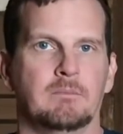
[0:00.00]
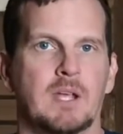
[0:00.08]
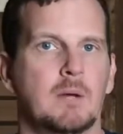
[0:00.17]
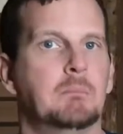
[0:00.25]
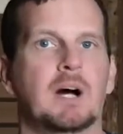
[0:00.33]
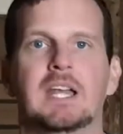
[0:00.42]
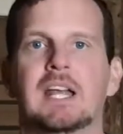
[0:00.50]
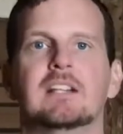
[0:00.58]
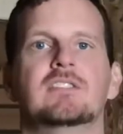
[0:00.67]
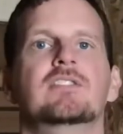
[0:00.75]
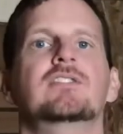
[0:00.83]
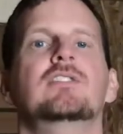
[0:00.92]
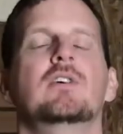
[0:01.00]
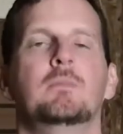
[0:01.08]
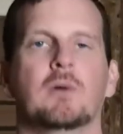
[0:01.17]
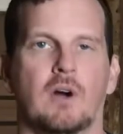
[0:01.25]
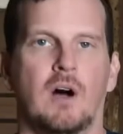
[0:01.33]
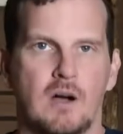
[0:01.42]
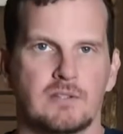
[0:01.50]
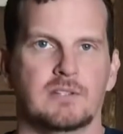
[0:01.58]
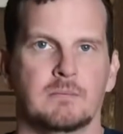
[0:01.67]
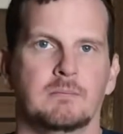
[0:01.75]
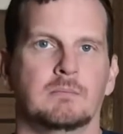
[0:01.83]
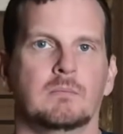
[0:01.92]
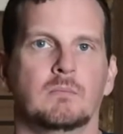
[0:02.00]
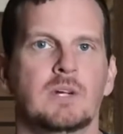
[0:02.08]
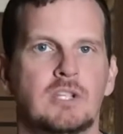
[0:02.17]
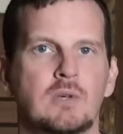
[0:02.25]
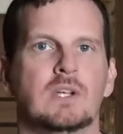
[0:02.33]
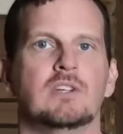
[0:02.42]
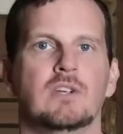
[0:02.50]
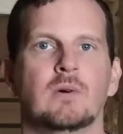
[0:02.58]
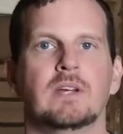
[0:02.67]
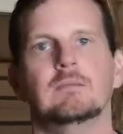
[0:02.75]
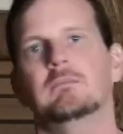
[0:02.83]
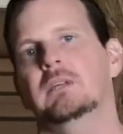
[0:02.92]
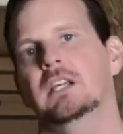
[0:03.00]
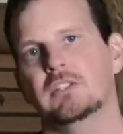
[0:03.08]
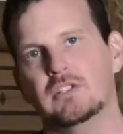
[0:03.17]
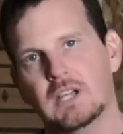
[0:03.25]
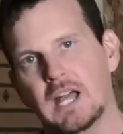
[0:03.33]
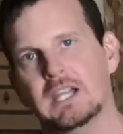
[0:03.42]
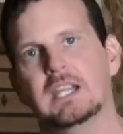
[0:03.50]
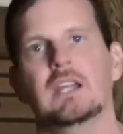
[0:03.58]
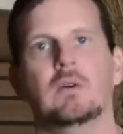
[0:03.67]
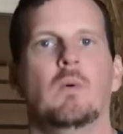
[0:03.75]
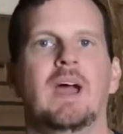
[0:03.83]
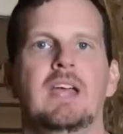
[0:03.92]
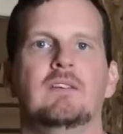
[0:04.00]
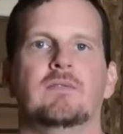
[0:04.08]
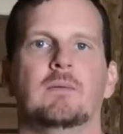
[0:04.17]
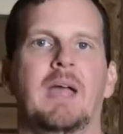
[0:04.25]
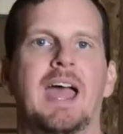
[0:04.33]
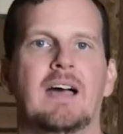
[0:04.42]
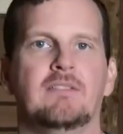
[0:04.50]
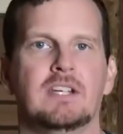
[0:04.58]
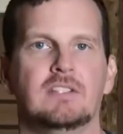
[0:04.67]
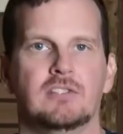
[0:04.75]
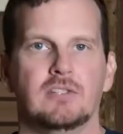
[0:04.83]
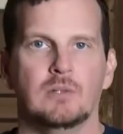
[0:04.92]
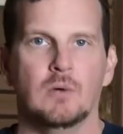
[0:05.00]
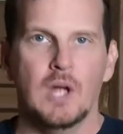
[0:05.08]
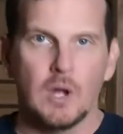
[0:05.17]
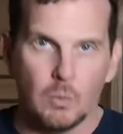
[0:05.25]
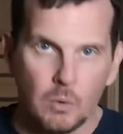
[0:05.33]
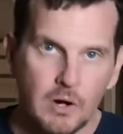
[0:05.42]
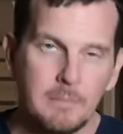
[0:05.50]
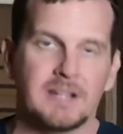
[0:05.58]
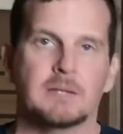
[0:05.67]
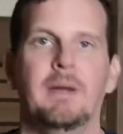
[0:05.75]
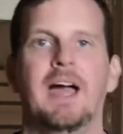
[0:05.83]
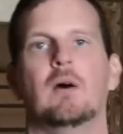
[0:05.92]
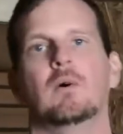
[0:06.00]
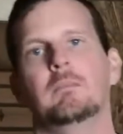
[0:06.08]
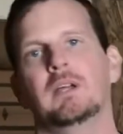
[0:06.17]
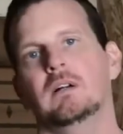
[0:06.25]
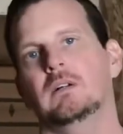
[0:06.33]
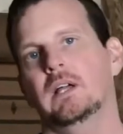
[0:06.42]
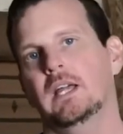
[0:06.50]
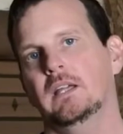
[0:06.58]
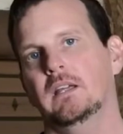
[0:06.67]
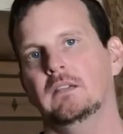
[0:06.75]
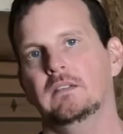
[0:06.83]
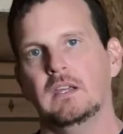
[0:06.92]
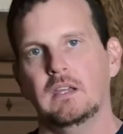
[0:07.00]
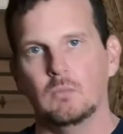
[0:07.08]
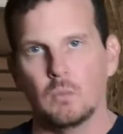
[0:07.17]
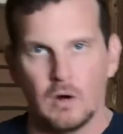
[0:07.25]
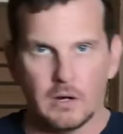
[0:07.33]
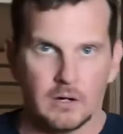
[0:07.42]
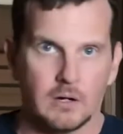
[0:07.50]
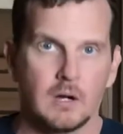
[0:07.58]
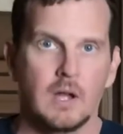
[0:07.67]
but it's super awesome when you can do it, because you kind of get away from having to worry about the power bill and the water,